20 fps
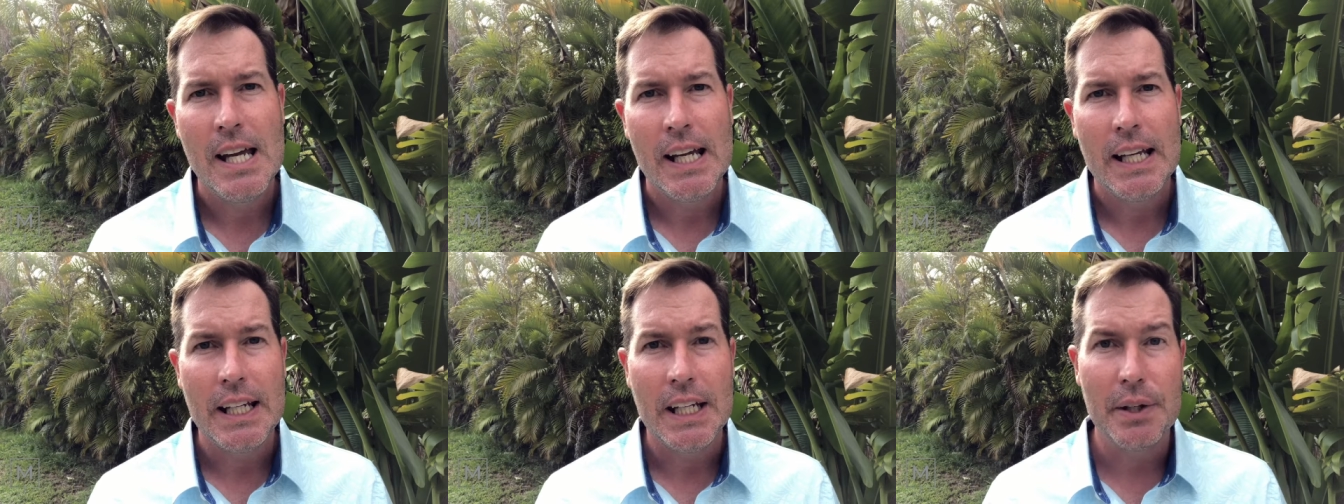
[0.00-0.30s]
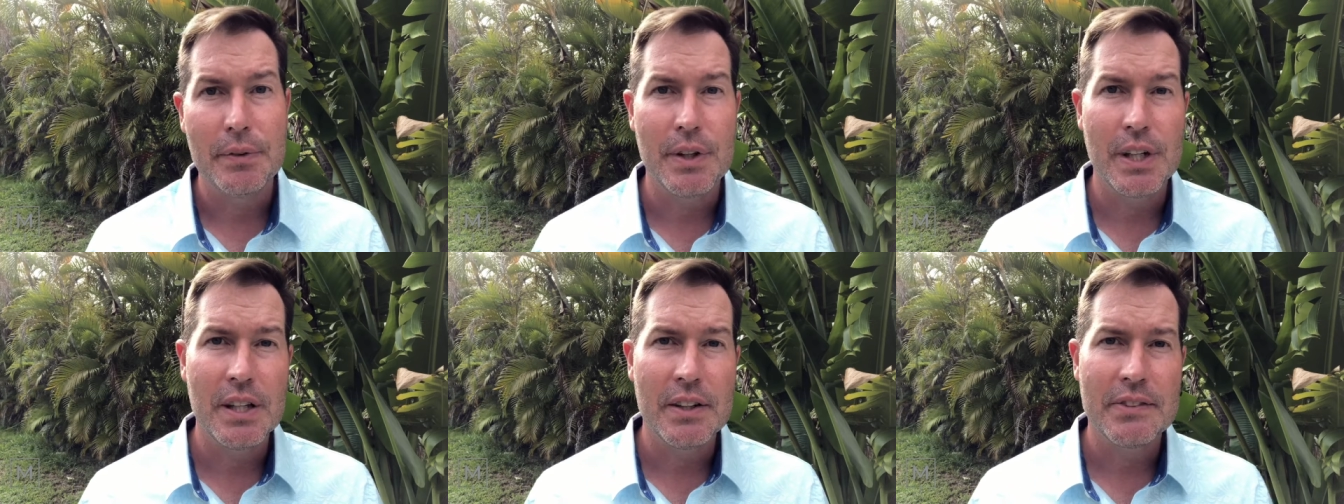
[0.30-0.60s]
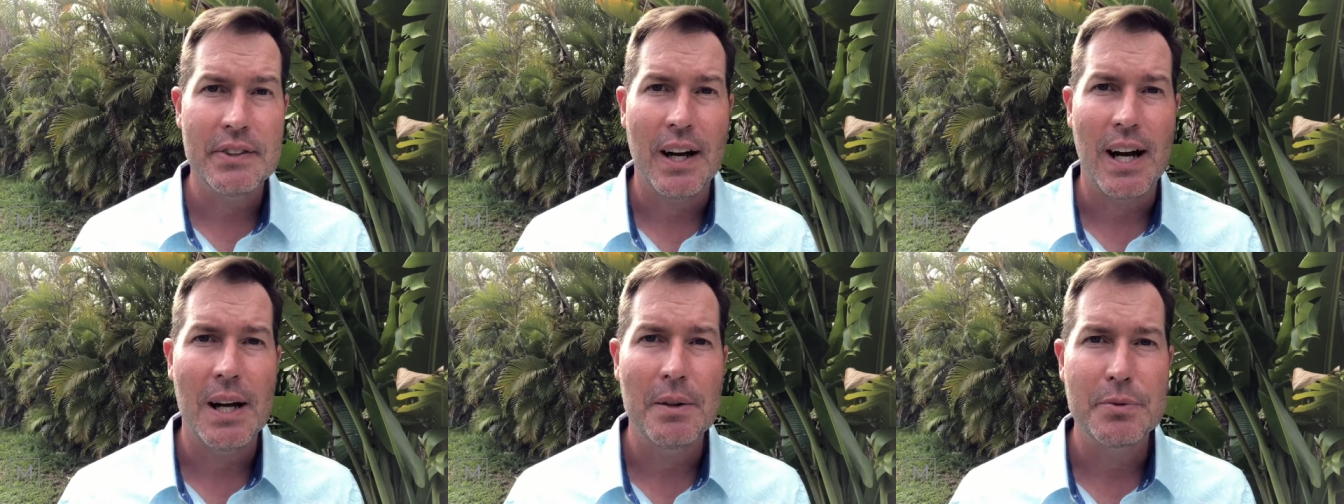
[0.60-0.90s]
even in
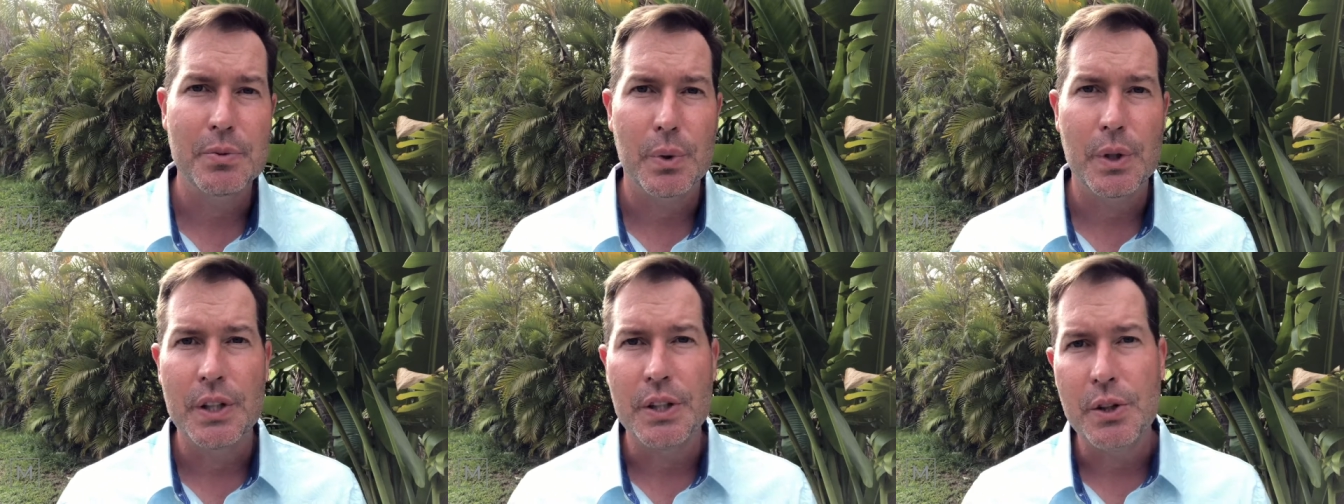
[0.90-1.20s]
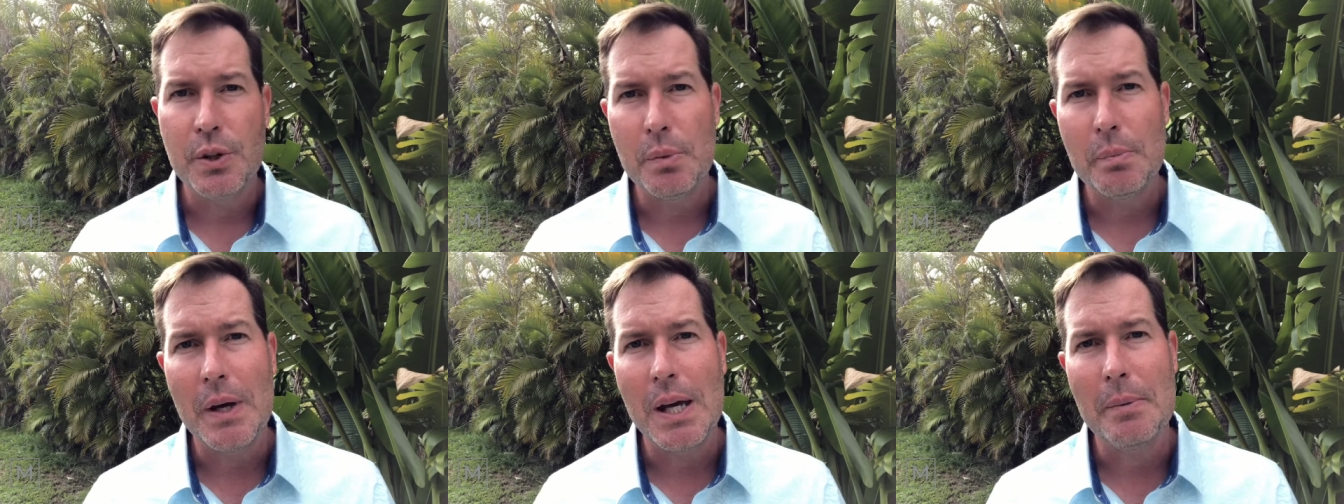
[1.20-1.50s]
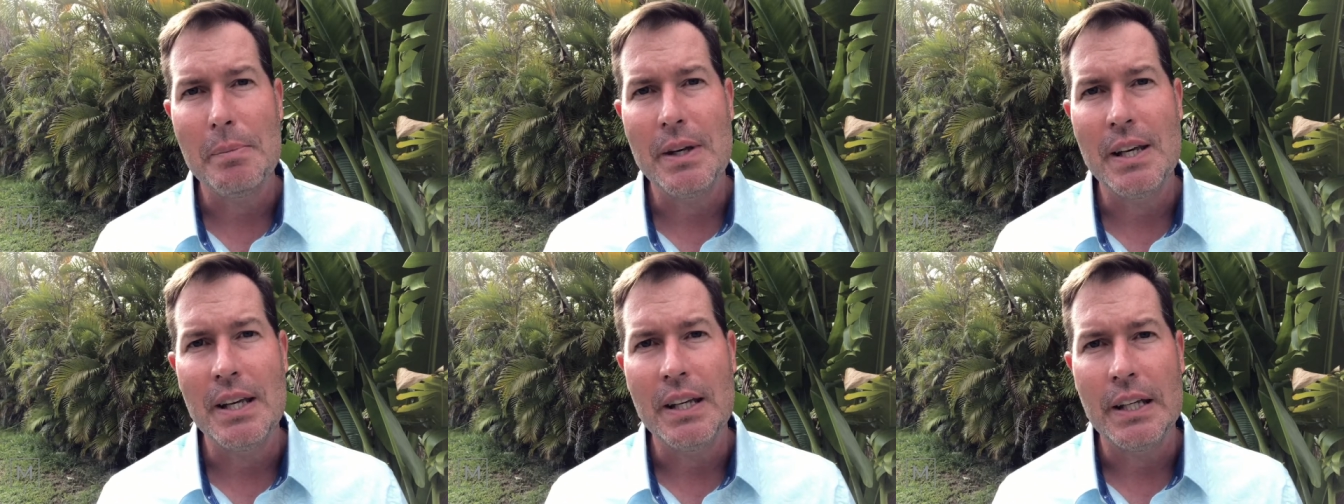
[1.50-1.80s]
times where you may
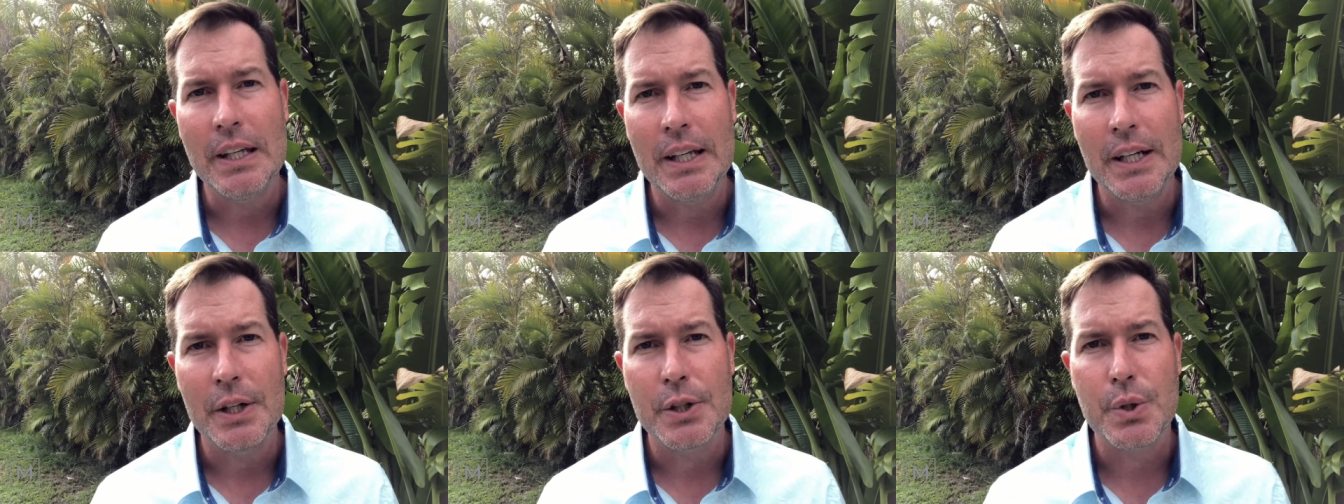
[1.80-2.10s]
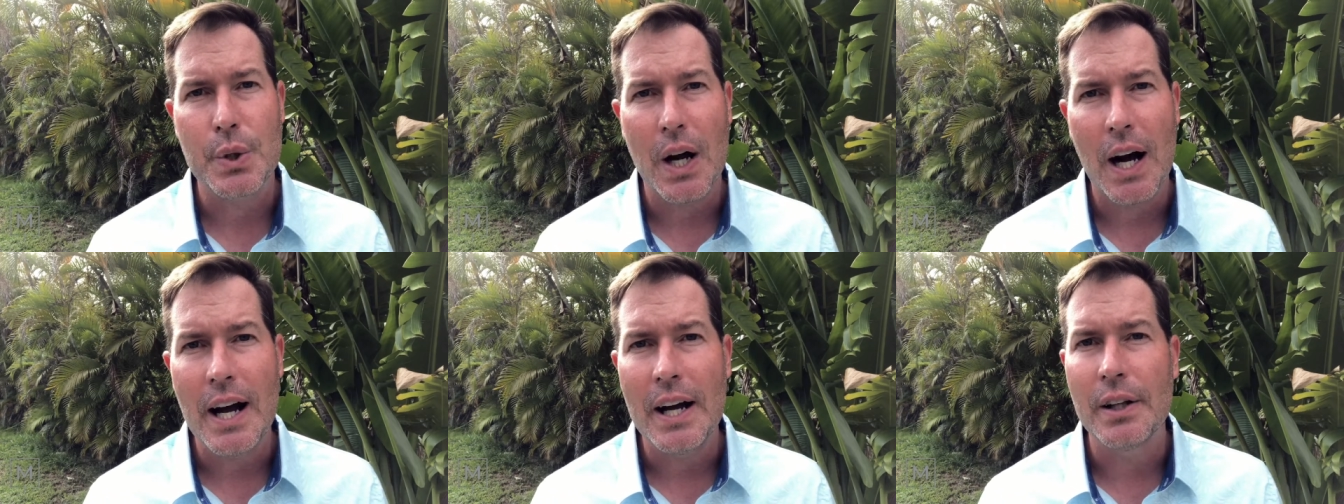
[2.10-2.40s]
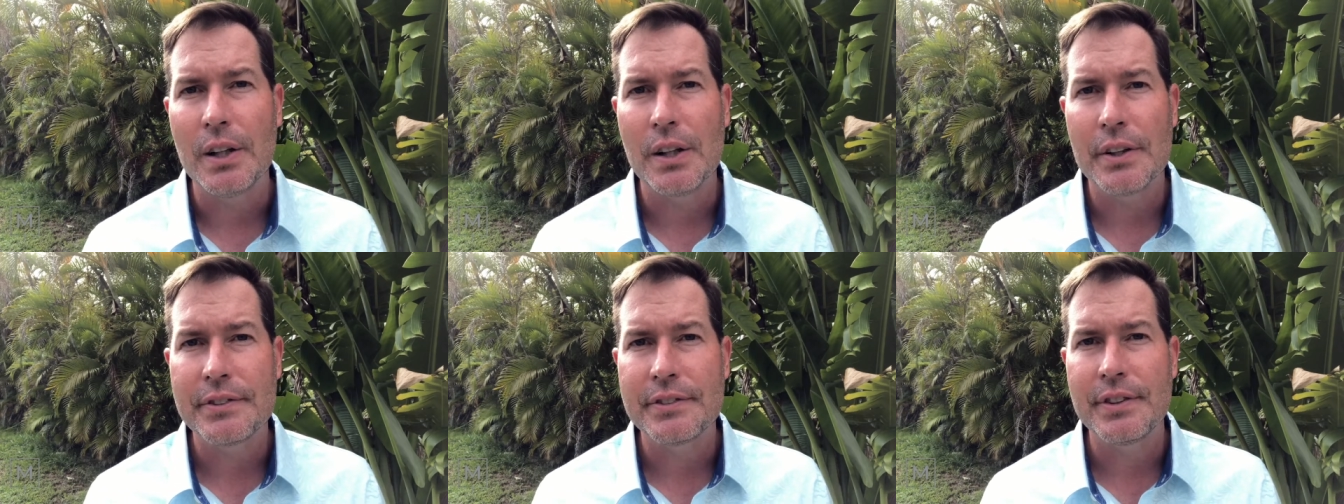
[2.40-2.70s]
be in a
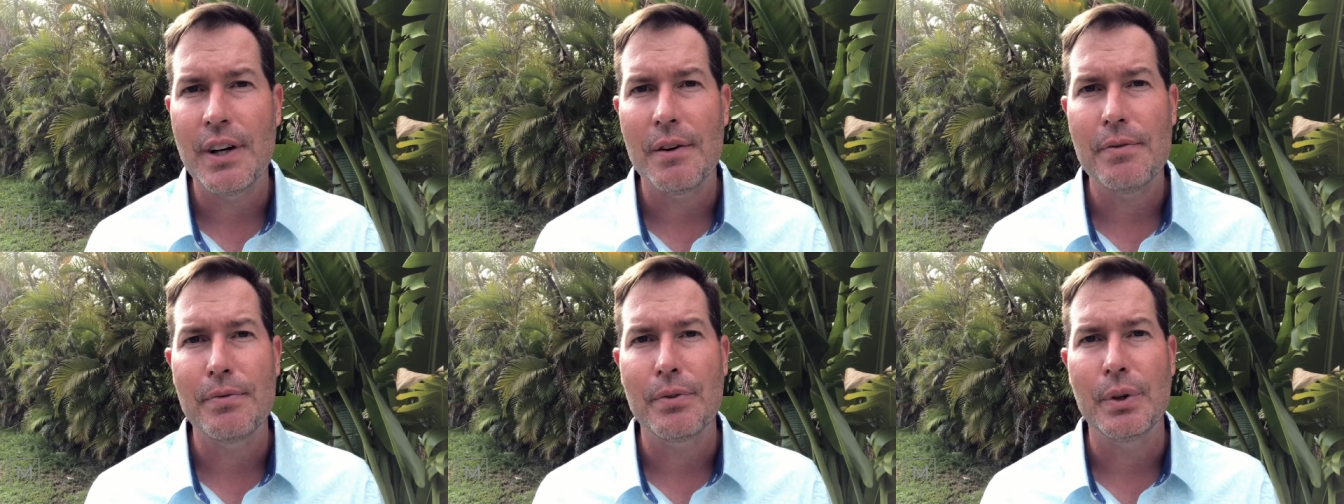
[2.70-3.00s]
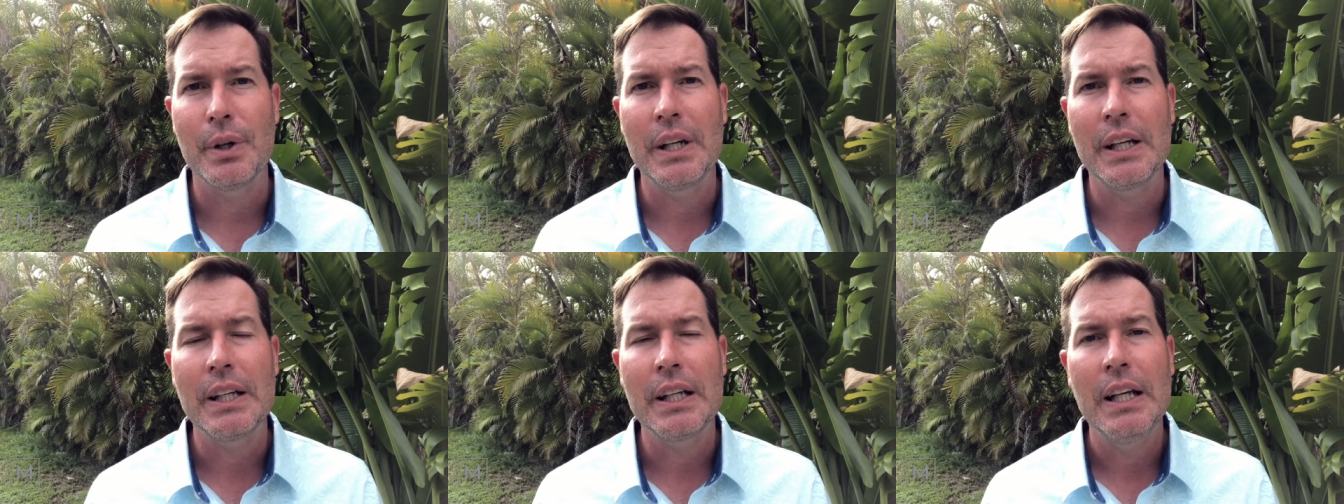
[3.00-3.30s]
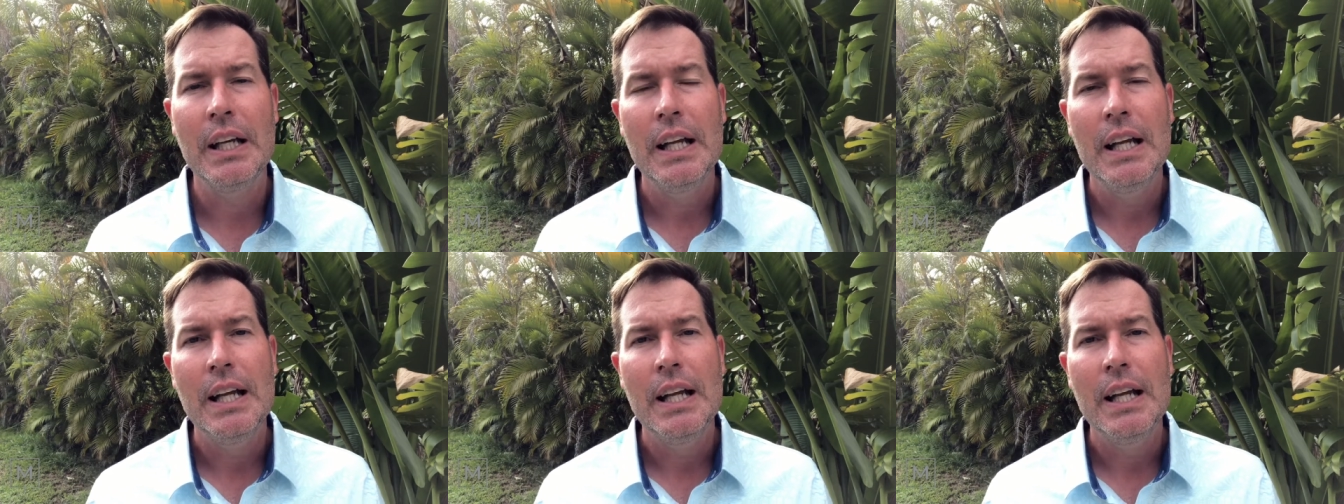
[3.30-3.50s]
trial, a suffering,